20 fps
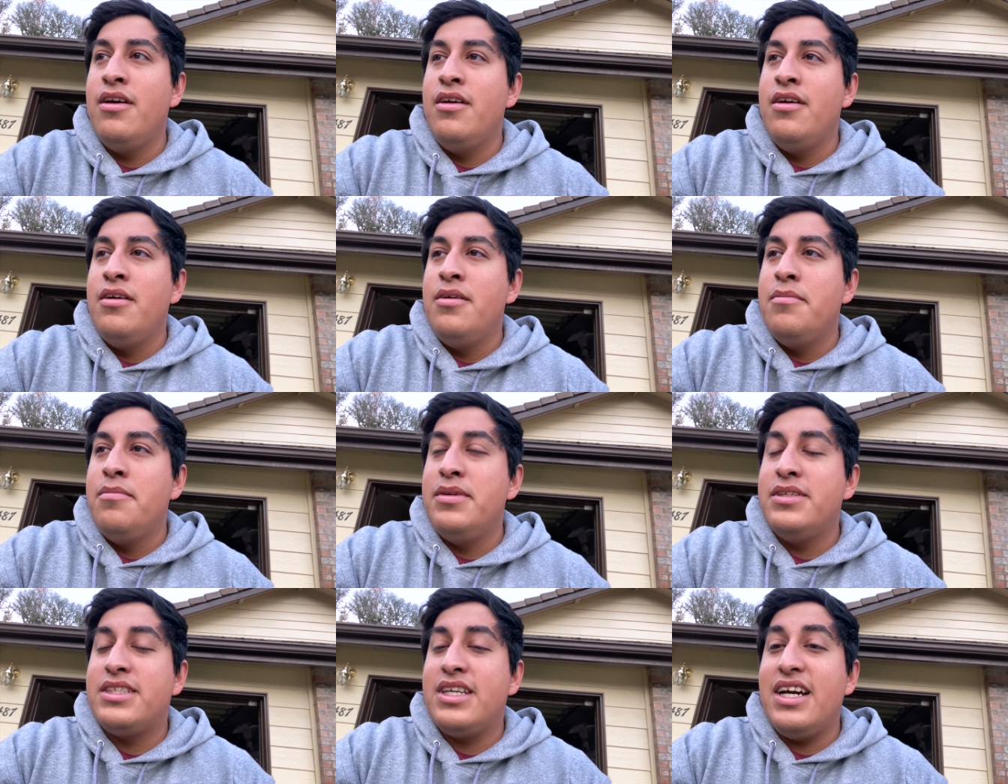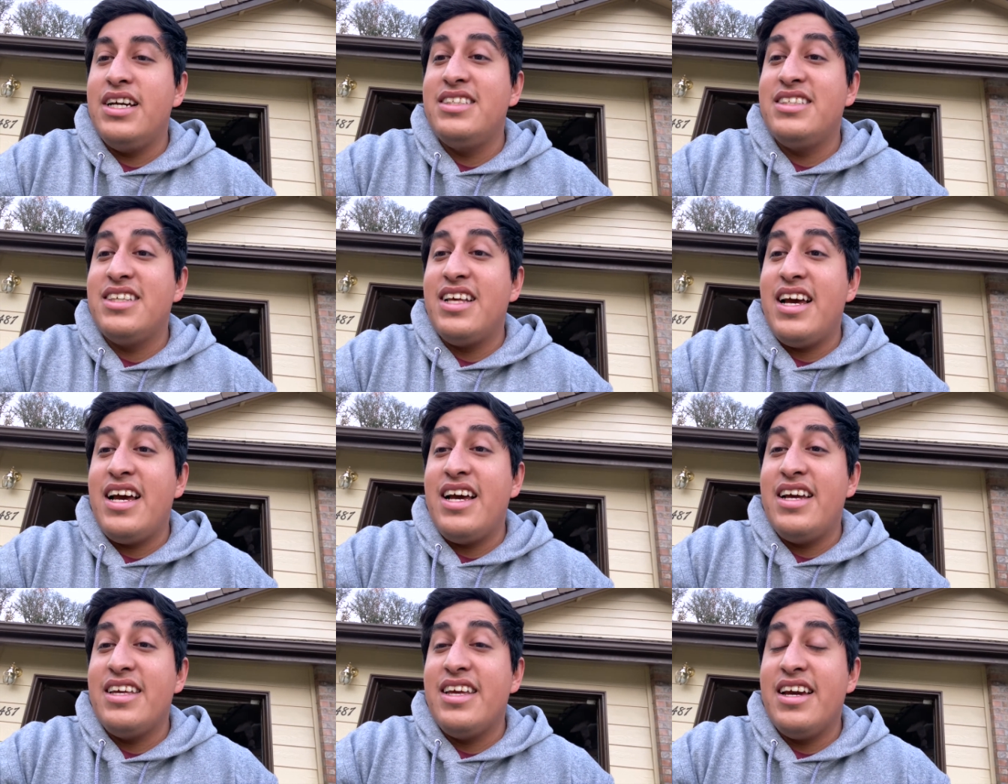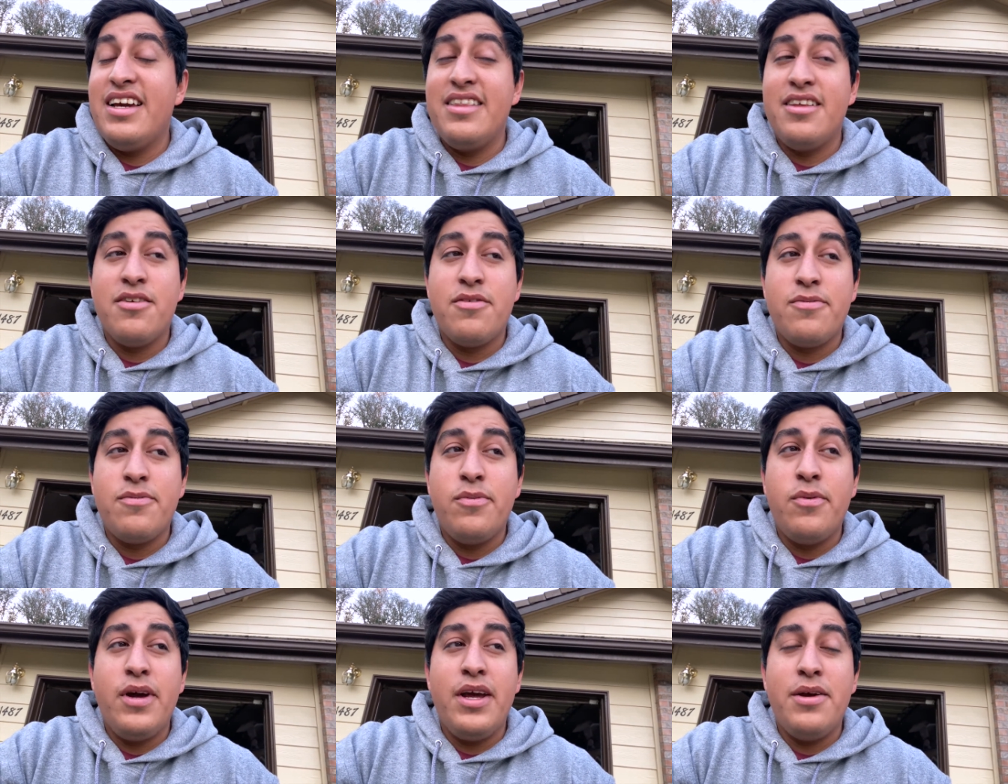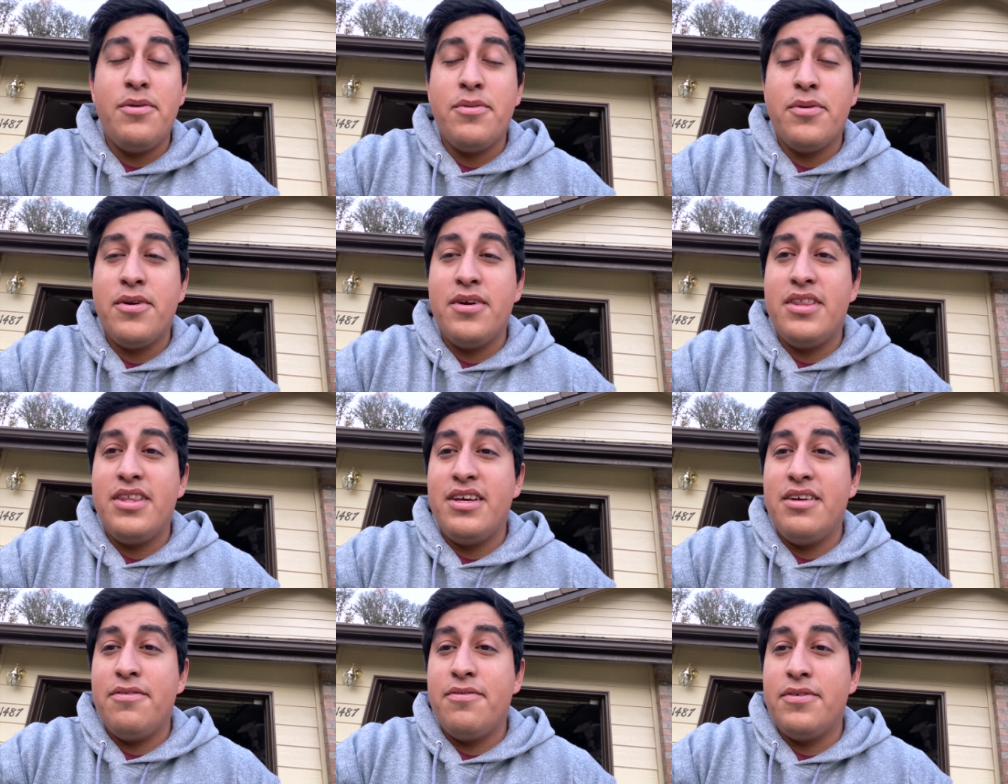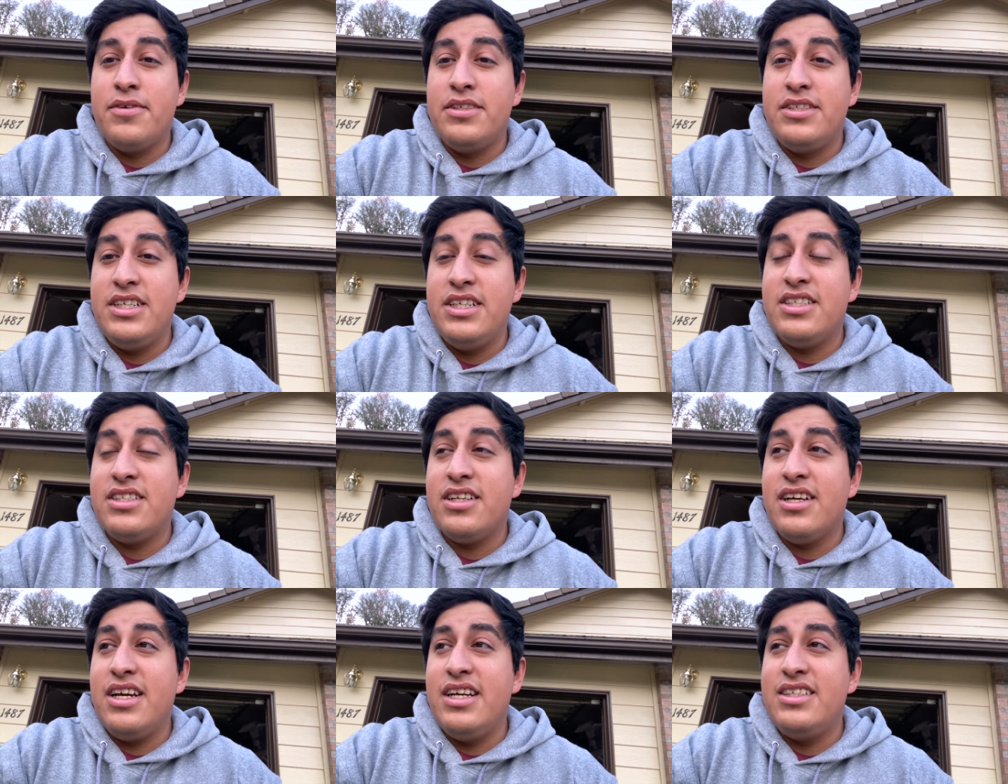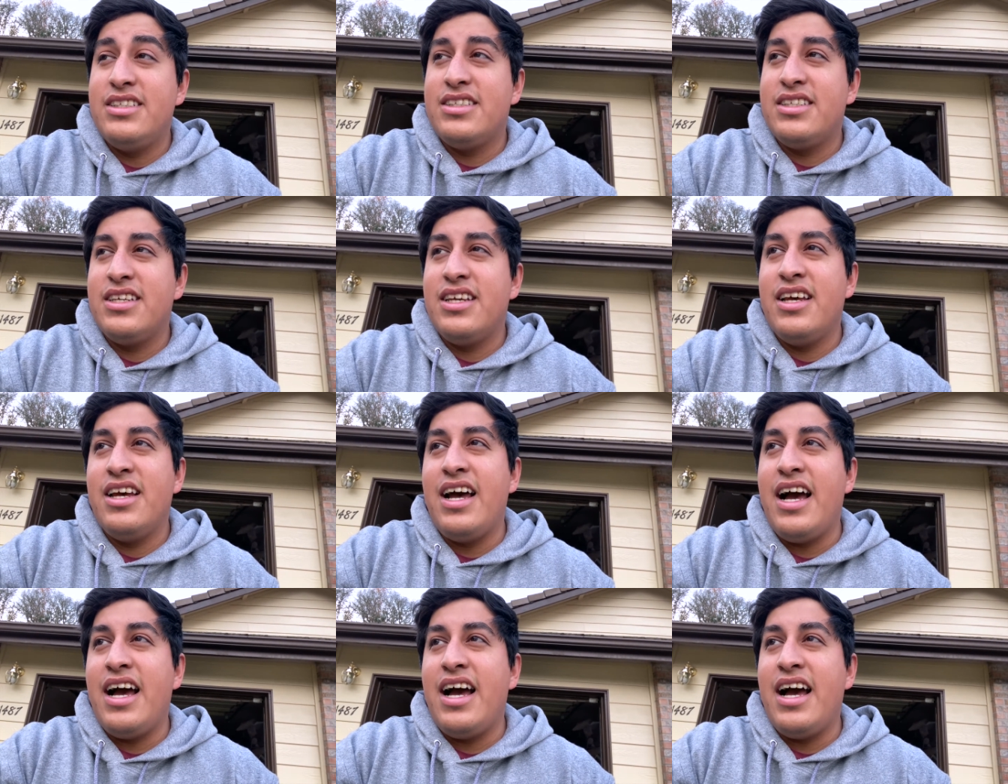Besides that, yeah, they're way worth it for ditch lights.